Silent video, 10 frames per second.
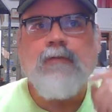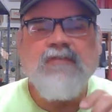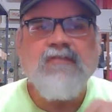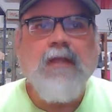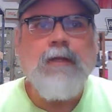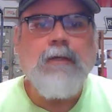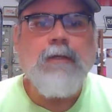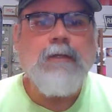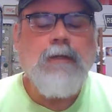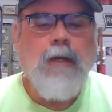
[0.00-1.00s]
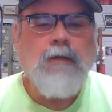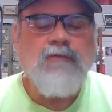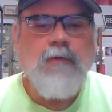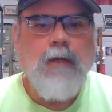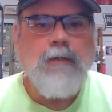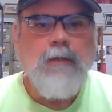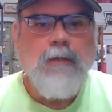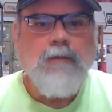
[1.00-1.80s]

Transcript: we stated in the contract